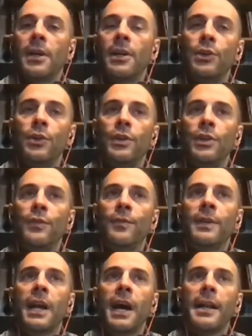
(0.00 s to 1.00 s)
you,
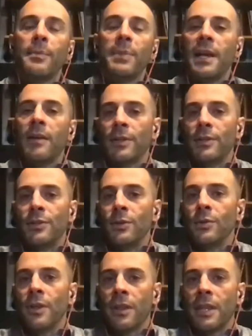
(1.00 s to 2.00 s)
you've got to be able to
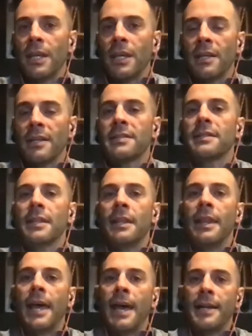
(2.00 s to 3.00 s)
do the things
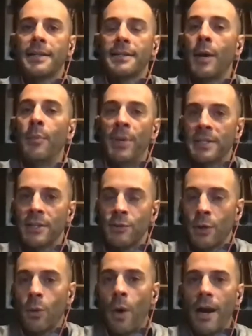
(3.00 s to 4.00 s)
that a business
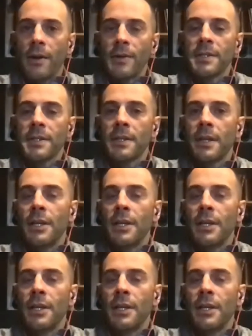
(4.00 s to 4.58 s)
requires.